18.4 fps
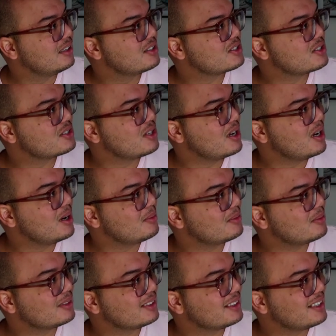
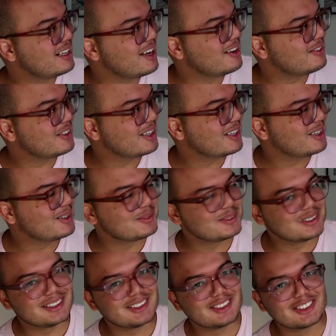Stop laughing
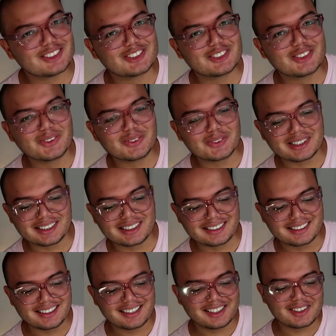at me, you're so
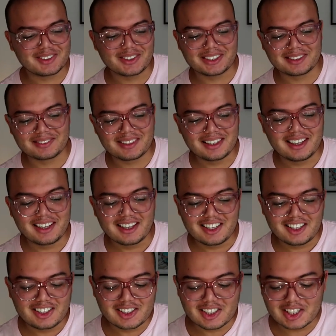weird. Anyway,
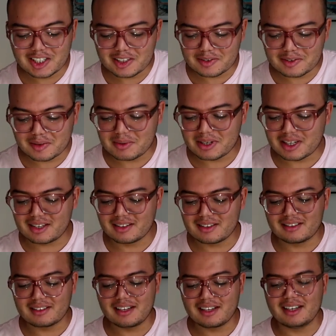lucky for me I
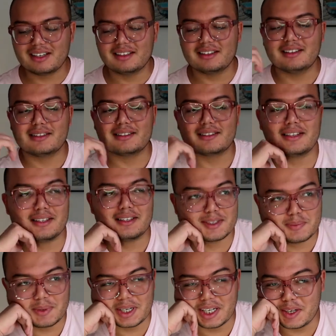can edit these
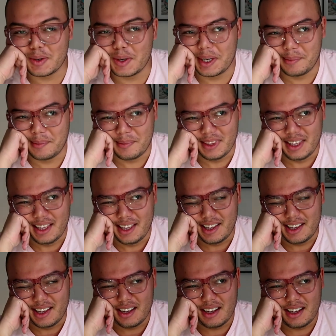things. But anyway,
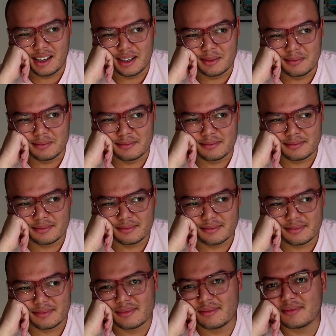I'm
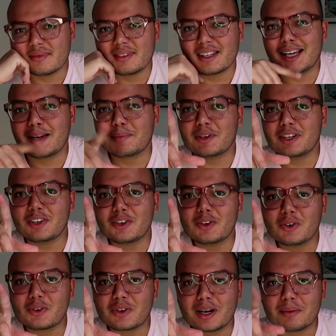gonna
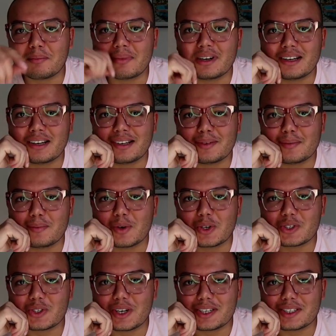go grab my
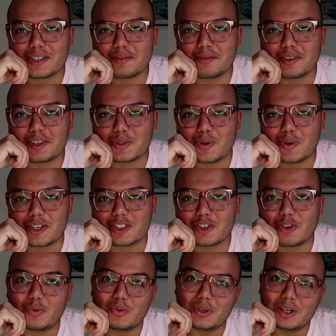moisturizing face
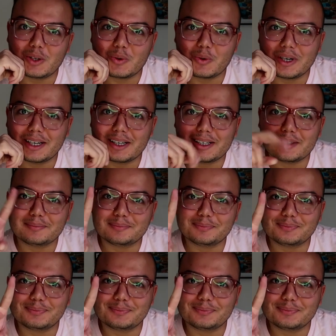wash real quick.